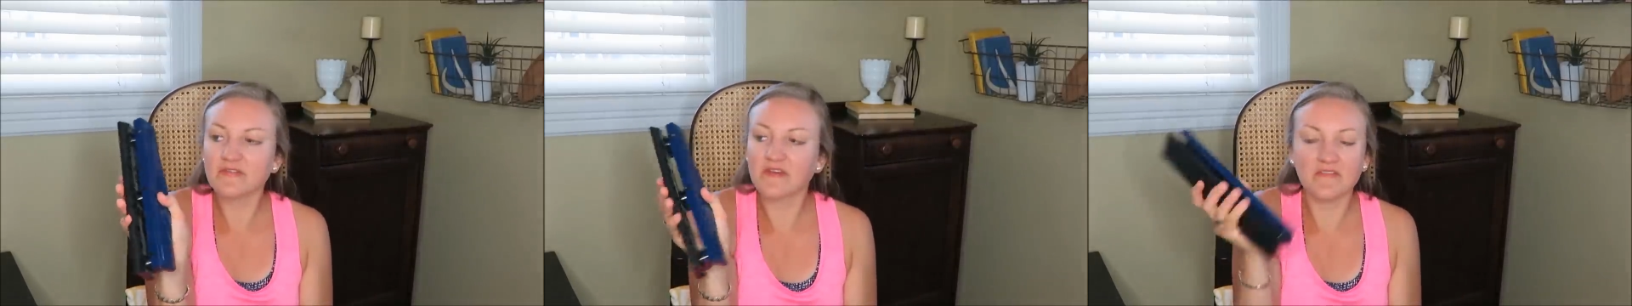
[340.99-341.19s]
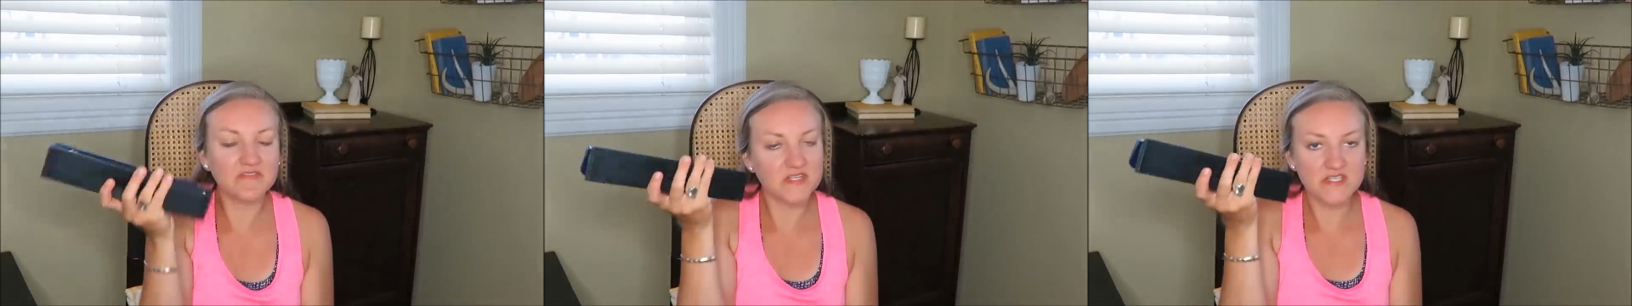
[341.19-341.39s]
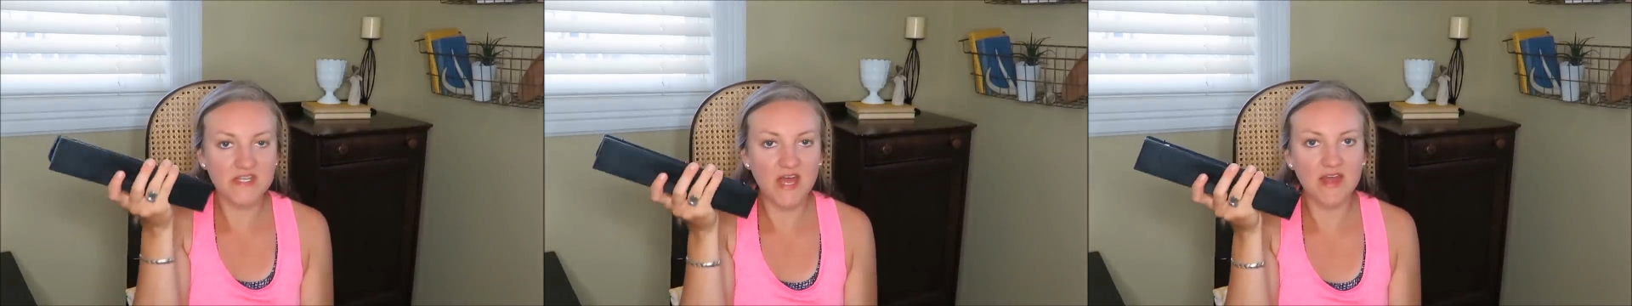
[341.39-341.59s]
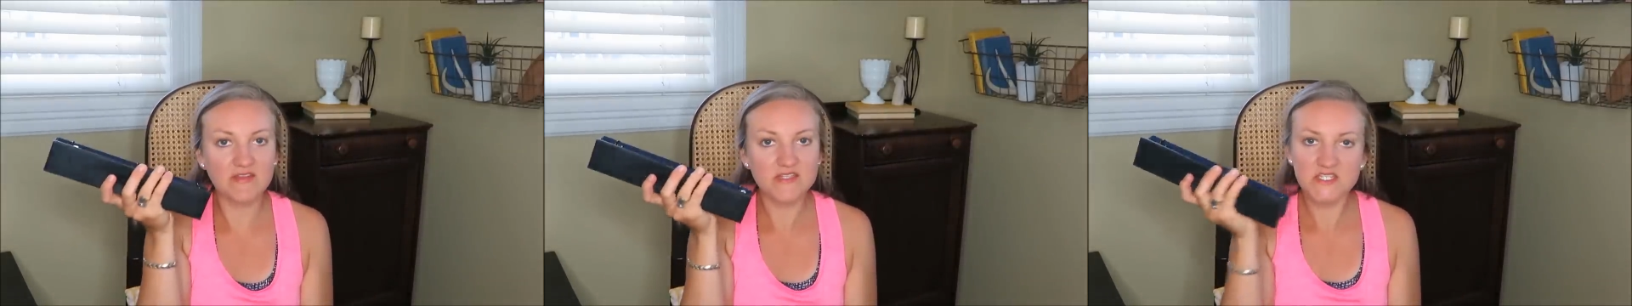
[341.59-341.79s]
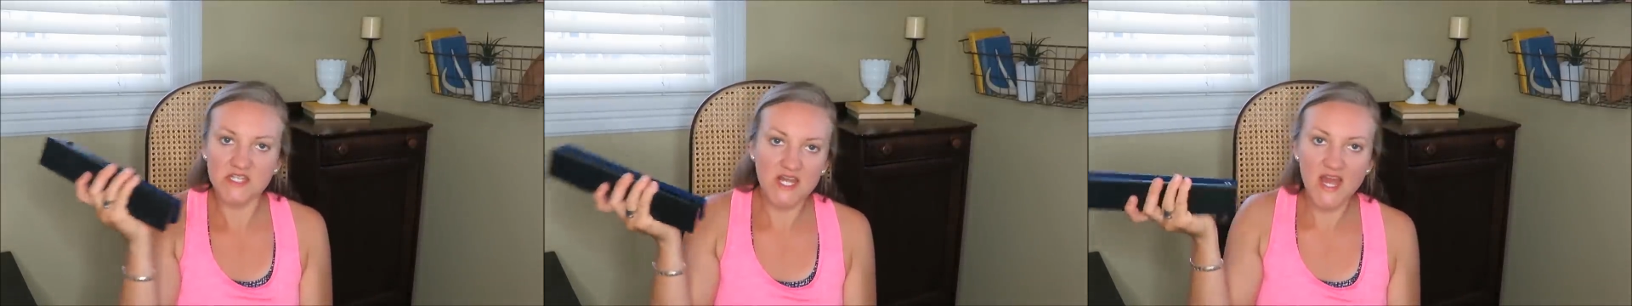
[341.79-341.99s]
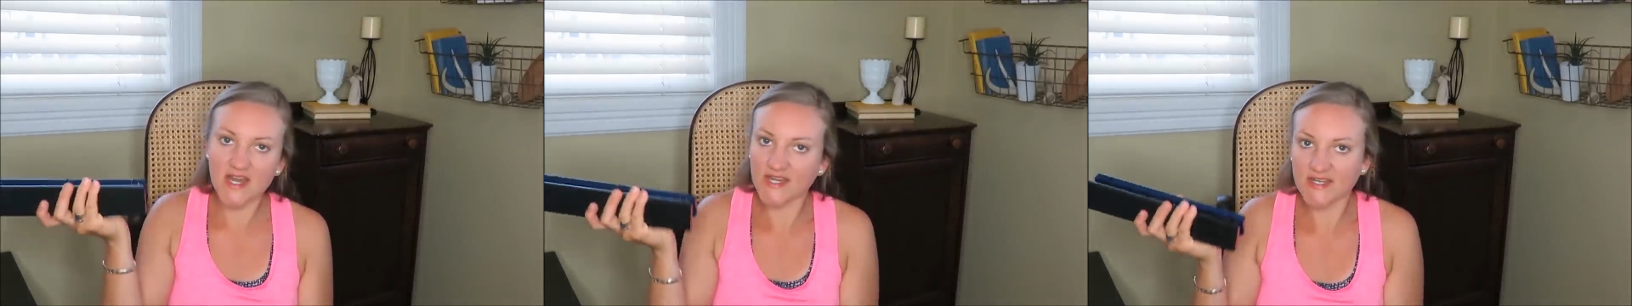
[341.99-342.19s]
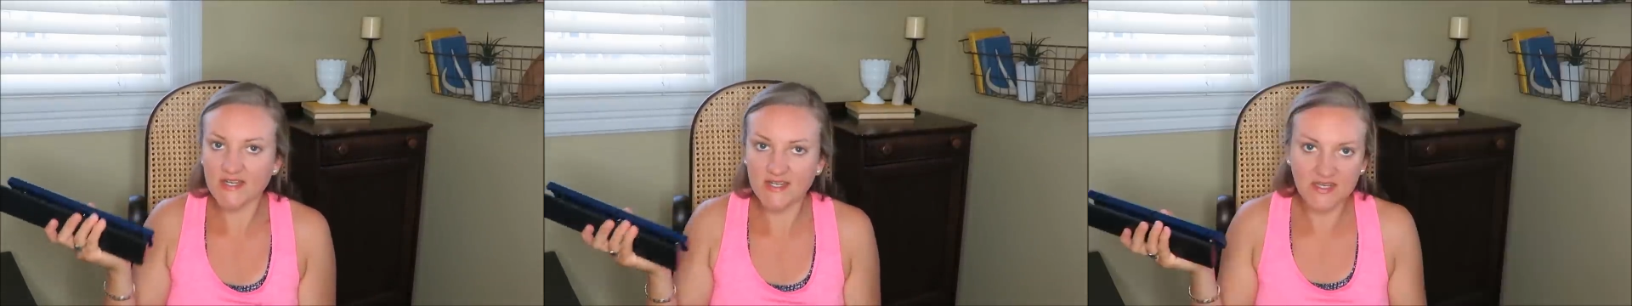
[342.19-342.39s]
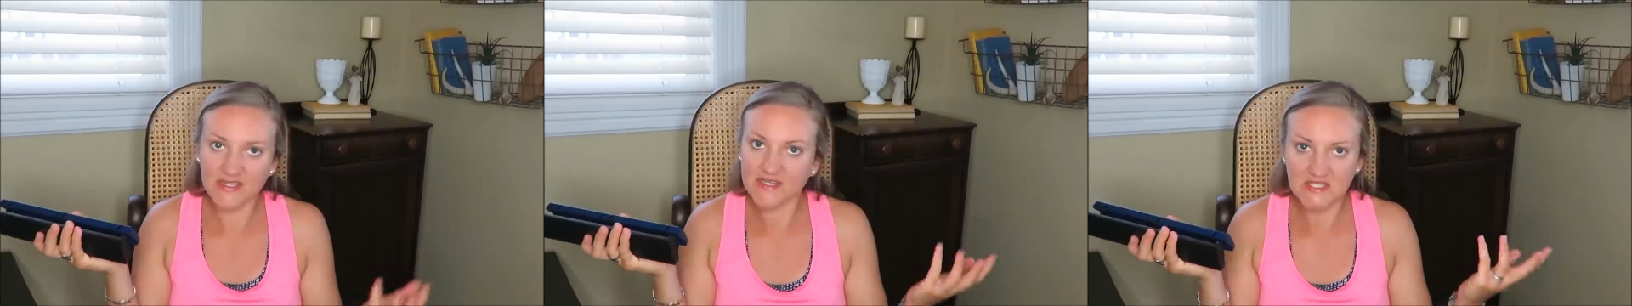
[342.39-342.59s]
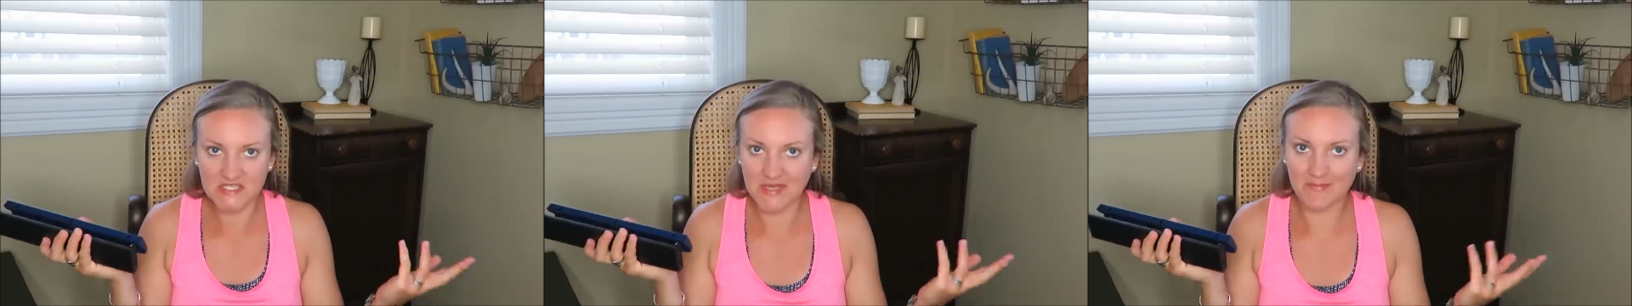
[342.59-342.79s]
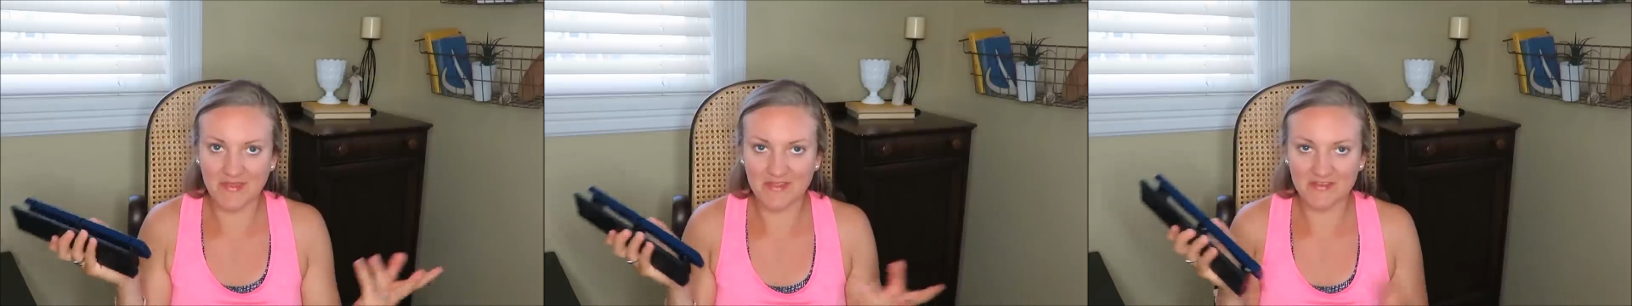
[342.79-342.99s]
50 cents. You kind of need
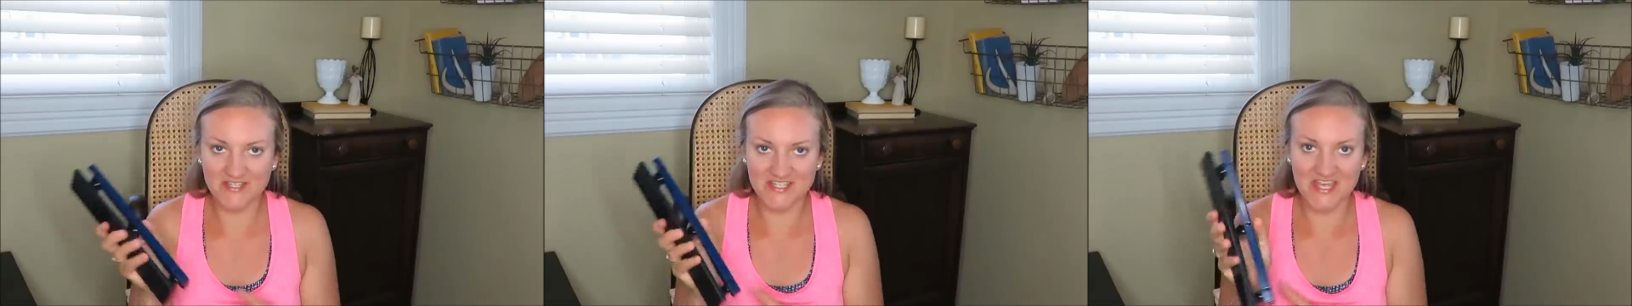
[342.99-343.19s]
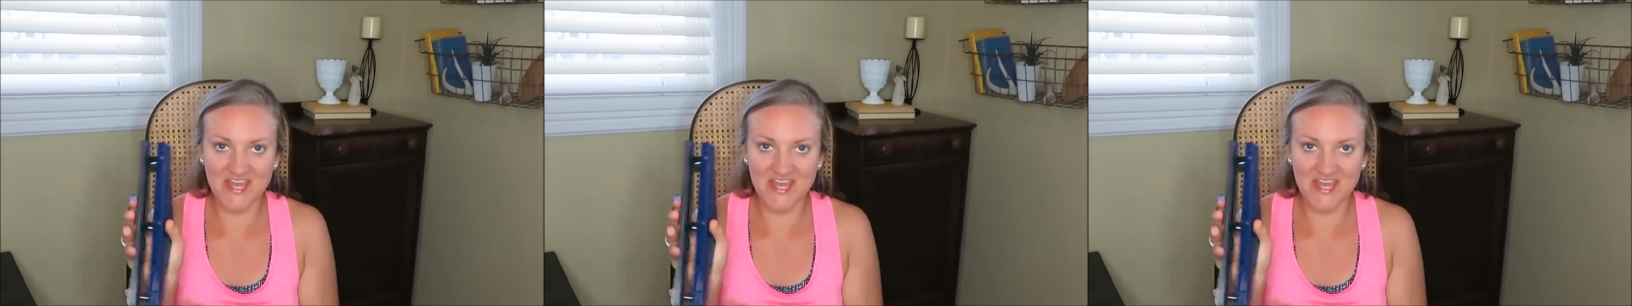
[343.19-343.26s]
some of those